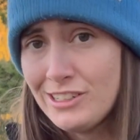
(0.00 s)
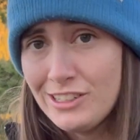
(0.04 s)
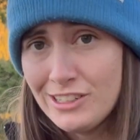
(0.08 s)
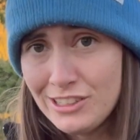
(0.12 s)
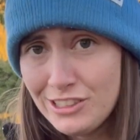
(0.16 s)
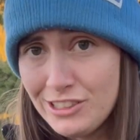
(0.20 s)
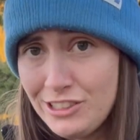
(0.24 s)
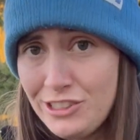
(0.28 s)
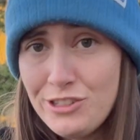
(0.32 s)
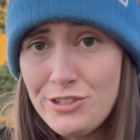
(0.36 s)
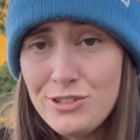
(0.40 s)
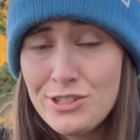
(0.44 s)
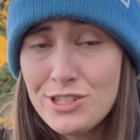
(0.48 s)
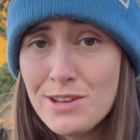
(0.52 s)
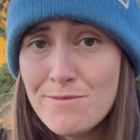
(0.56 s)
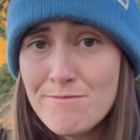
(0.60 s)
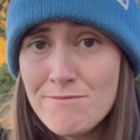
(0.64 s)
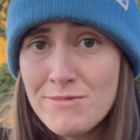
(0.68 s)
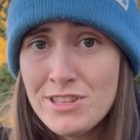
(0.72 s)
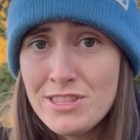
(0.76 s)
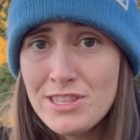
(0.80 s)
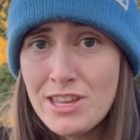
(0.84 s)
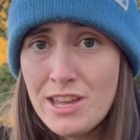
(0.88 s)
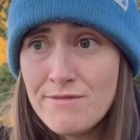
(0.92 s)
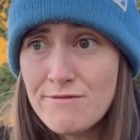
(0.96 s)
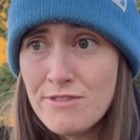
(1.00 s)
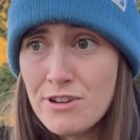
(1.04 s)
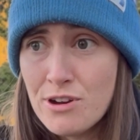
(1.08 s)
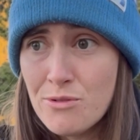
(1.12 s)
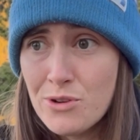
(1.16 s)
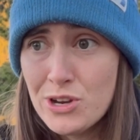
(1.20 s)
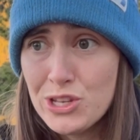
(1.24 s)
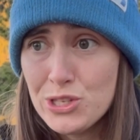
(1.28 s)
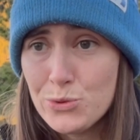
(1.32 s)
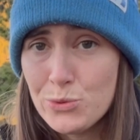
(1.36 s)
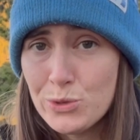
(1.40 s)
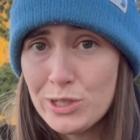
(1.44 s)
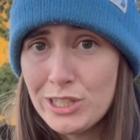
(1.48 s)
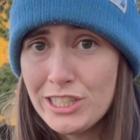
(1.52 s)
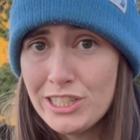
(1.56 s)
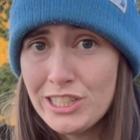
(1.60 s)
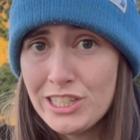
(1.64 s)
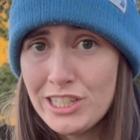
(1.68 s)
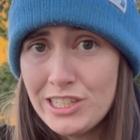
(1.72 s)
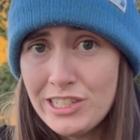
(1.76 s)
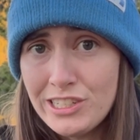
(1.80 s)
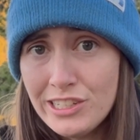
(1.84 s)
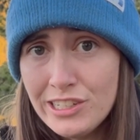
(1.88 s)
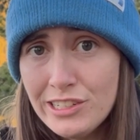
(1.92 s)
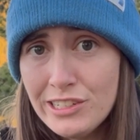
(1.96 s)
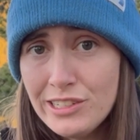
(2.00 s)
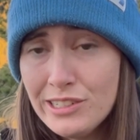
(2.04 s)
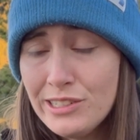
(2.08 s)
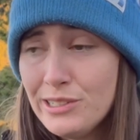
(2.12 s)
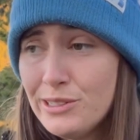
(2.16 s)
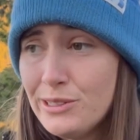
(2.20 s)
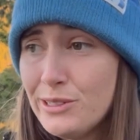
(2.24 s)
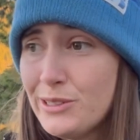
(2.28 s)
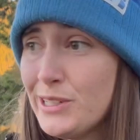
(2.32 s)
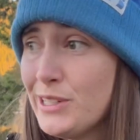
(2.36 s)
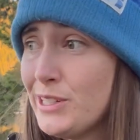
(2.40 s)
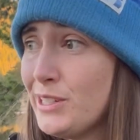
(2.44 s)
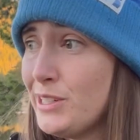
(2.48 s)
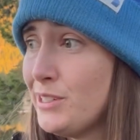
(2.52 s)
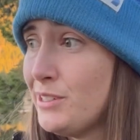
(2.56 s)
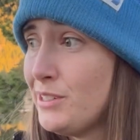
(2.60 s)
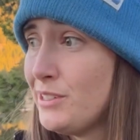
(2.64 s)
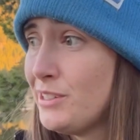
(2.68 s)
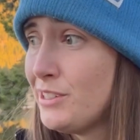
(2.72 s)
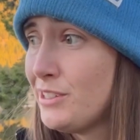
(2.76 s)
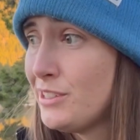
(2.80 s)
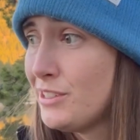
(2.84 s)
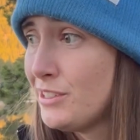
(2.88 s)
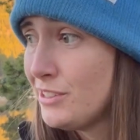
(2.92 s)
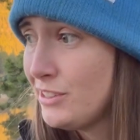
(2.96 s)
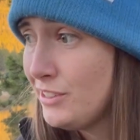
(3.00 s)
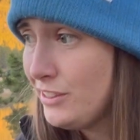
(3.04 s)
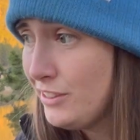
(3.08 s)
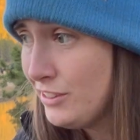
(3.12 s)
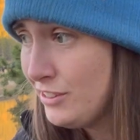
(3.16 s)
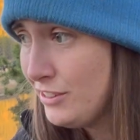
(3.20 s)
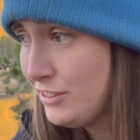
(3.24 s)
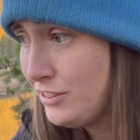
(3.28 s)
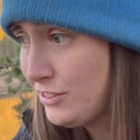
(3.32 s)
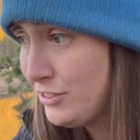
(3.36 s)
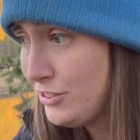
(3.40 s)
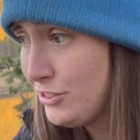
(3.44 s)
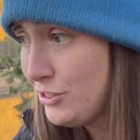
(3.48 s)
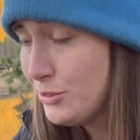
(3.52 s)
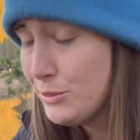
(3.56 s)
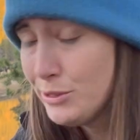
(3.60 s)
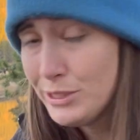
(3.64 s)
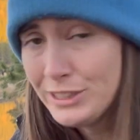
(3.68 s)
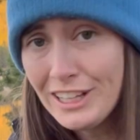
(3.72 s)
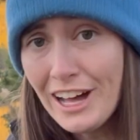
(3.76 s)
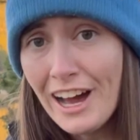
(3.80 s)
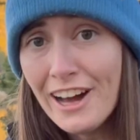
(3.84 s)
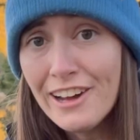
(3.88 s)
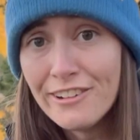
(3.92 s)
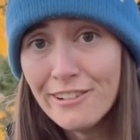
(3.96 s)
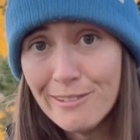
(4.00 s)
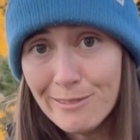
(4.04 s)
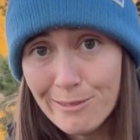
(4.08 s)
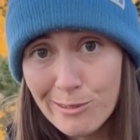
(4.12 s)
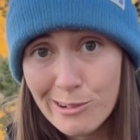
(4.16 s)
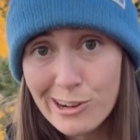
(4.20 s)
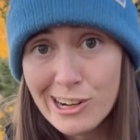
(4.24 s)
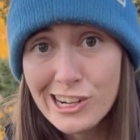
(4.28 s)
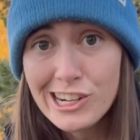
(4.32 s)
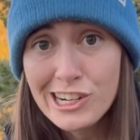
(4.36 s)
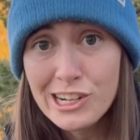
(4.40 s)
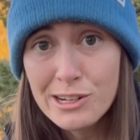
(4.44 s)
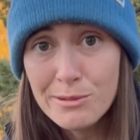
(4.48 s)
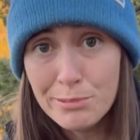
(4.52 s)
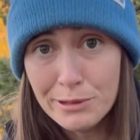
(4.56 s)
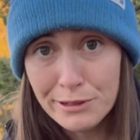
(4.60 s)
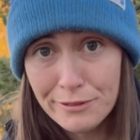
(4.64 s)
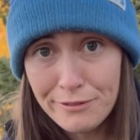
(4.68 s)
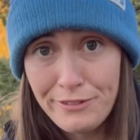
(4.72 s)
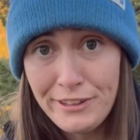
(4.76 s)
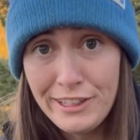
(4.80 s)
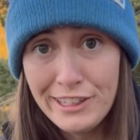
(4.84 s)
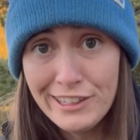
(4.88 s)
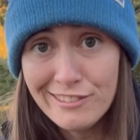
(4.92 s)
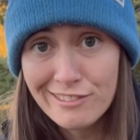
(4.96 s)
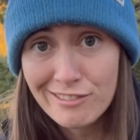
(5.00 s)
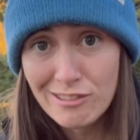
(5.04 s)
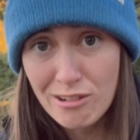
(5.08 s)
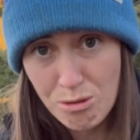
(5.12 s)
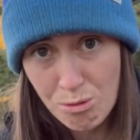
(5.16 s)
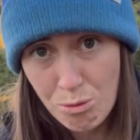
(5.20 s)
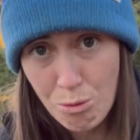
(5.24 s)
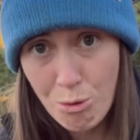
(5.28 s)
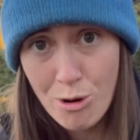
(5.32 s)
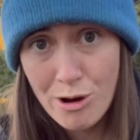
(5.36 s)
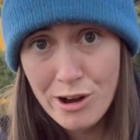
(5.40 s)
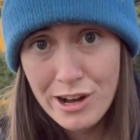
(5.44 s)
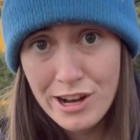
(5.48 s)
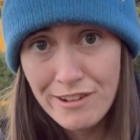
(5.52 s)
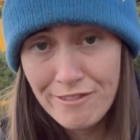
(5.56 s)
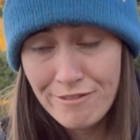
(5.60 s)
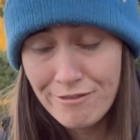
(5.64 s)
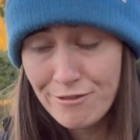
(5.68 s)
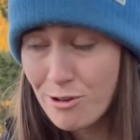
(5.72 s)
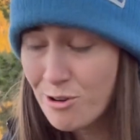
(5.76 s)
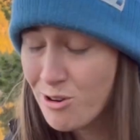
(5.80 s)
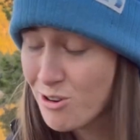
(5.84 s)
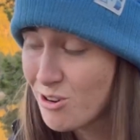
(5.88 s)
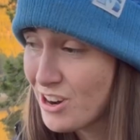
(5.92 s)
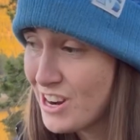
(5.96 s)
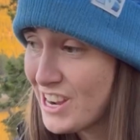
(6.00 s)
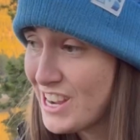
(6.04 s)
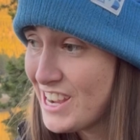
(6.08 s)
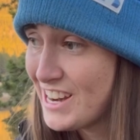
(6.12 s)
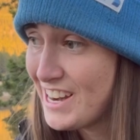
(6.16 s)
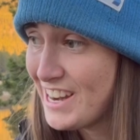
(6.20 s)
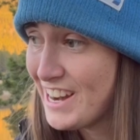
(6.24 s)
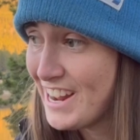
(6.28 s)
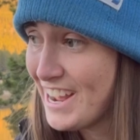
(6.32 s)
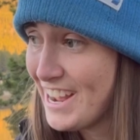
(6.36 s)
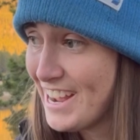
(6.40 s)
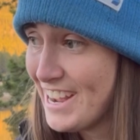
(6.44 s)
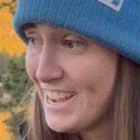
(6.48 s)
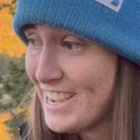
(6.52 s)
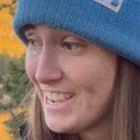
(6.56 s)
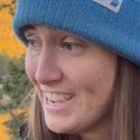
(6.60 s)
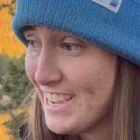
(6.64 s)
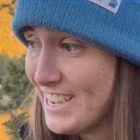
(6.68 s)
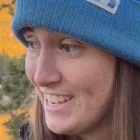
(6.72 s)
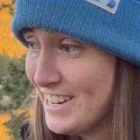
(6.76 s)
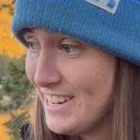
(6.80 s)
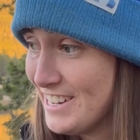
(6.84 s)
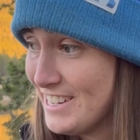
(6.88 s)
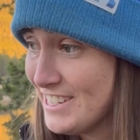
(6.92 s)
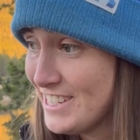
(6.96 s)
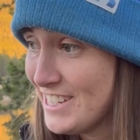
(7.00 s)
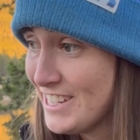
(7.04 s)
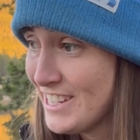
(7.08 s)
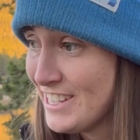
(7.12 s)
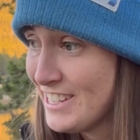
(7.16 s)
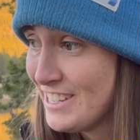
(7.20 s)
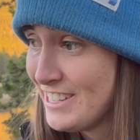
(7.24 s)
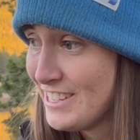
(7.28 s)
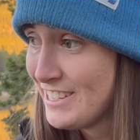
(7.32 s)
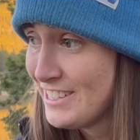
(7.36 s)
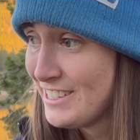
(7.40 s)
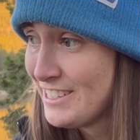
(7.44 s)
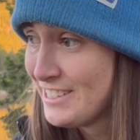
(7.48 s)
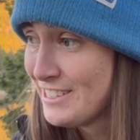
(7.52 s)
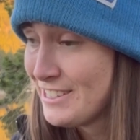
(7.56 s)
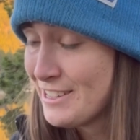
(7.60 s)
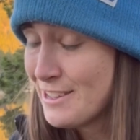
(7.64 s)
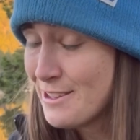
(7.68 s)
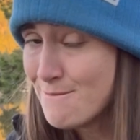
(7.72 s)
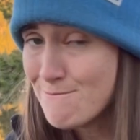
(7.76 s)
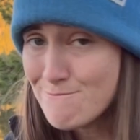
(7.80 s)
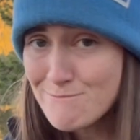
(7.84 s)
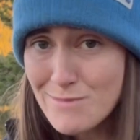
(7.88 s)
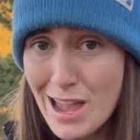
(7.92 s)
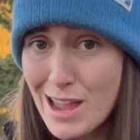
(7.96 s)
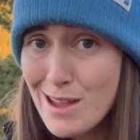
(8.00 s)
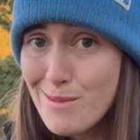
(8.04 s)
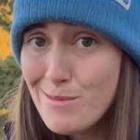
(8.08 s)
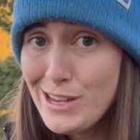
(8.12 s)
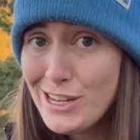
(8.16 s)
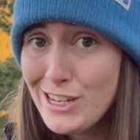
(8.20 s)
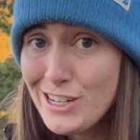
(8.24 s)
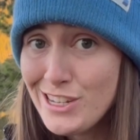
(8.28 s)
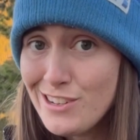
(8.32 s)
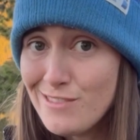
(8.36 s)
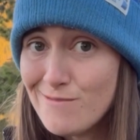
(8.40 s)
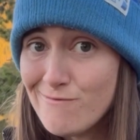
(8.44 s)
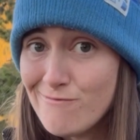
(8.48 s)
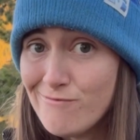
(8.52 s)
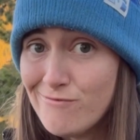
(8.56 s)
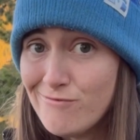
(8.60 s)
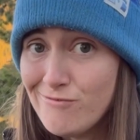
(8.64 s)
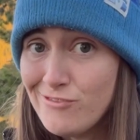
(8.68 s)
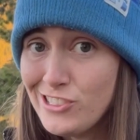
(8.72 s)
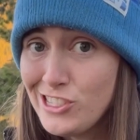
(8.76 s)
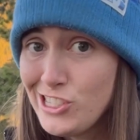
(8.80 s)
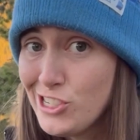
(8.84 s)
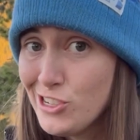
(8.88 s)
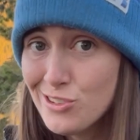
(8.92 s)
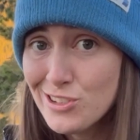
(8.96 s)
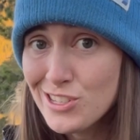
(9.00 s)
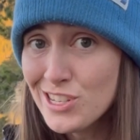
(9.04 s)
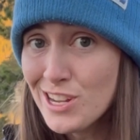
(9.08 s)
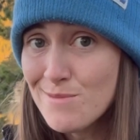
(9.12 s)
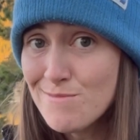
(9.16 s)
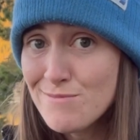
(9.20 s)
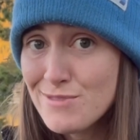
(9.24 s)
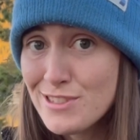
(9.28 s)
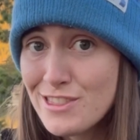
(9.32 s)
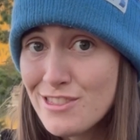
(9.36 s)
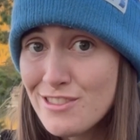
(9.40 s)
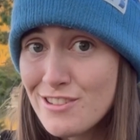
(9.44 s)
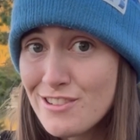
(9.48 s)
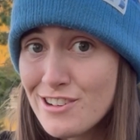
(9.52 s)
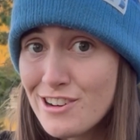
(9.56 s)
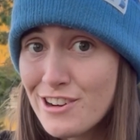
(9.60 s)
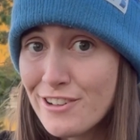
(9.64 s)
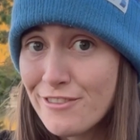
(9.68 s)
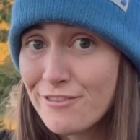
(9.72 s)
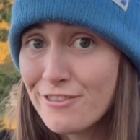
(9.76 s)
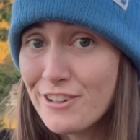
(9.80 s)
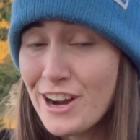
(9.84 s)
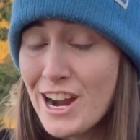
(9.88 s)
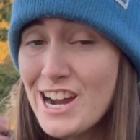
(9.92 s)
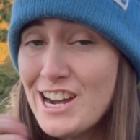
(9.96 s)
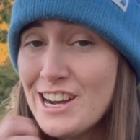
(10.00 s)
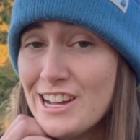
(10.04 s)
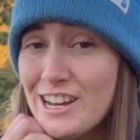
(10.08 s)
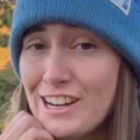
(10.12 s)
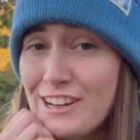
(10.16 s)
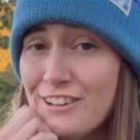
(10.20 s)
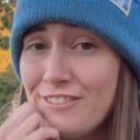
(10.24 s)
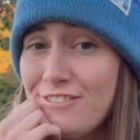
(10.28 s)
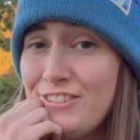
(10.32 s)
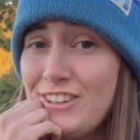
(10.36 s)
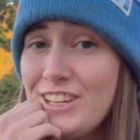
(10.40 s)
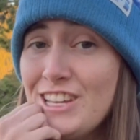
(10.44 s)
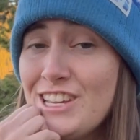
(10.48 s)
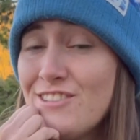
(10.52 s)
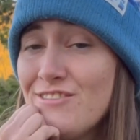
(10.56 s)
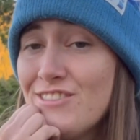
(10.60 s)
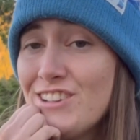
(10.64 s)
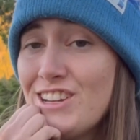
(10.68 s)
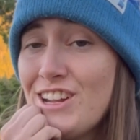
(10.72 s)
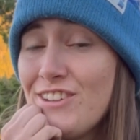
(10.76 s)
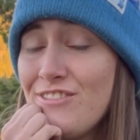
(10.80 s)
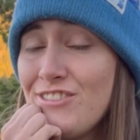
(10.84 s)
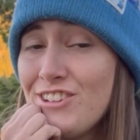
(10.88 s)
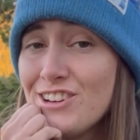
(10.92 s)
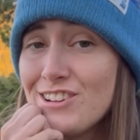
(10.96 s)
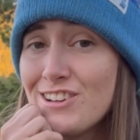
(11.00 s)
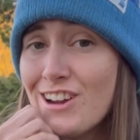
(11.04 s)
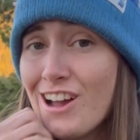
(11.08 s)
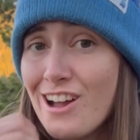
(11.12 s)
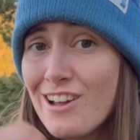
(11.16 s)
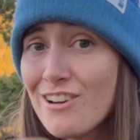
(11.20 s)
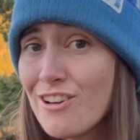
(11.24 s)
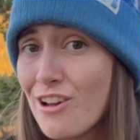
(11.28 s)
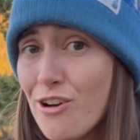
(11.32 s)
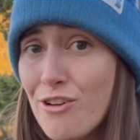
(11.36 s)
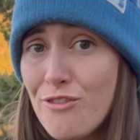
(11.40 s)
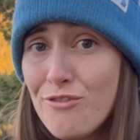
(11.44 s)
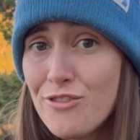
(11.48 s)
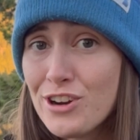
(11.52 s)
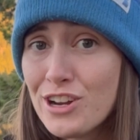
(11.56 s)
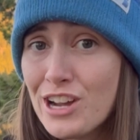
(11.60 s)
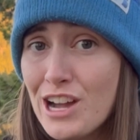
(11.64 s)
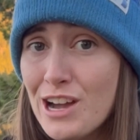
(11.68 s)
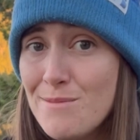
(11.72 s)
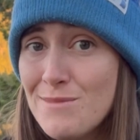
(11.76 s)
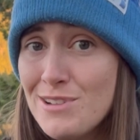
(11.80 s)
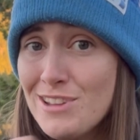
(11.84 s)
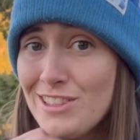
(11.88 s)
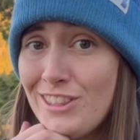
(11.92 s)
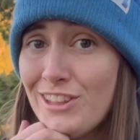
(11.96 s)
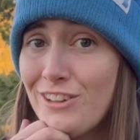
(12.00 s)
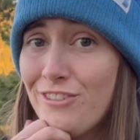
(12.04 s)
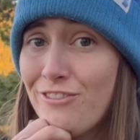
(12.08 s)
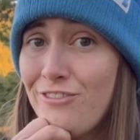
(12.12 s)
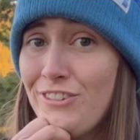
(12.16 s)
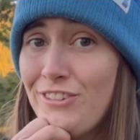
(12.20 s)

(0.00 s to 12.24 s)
do something they've always wanted to do a lot of work, but feel rewarded for it, and maybe do something they're afraid of. Even if you're not overcoming the